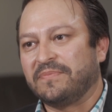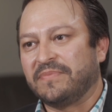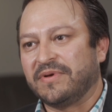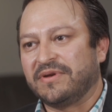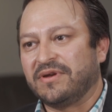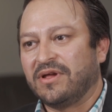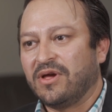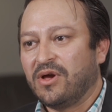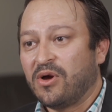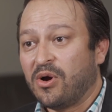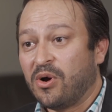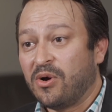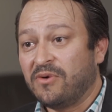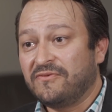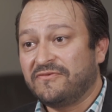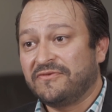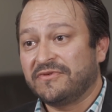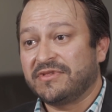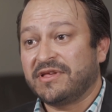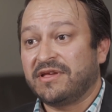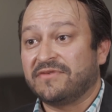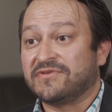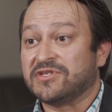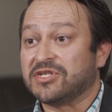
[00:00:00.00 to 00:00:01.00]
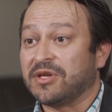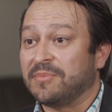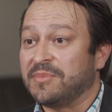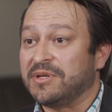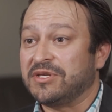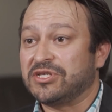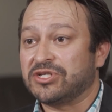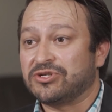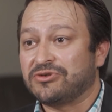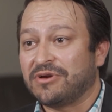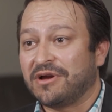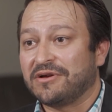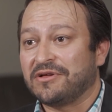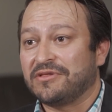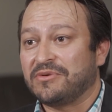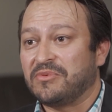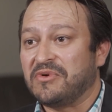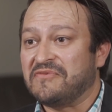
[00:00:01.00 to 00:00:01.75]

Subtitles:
But hopefully if somebody's struggling,